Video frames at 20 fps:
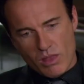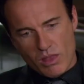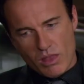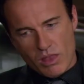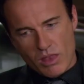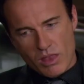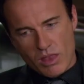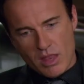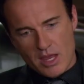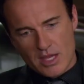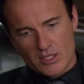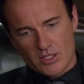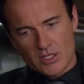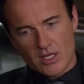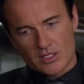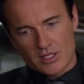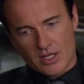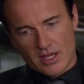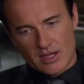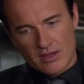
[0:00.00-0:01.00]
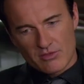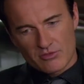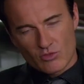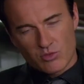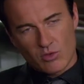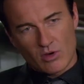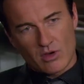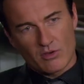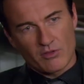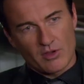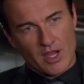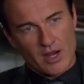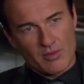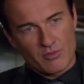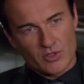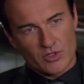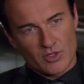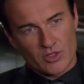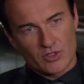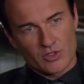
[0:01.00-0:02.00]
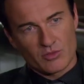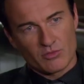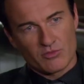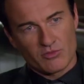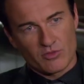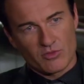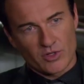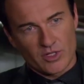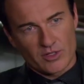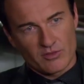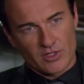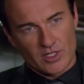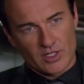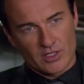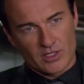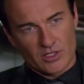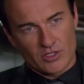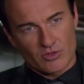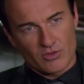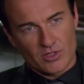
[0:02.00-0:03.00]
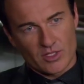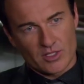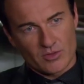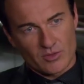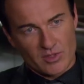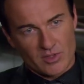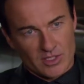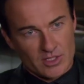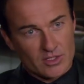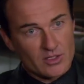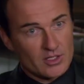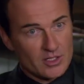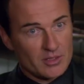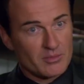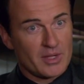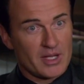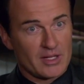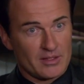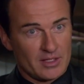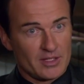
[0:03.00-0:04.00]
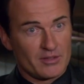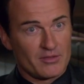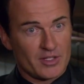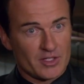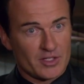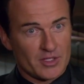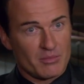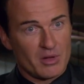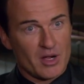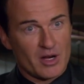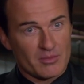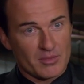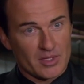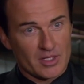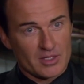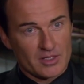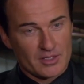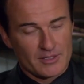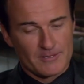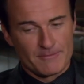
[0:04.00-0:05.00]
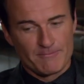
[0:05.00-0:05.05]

There was one incident when Julian had to collect something from his parents' home, and she had to stay in the car.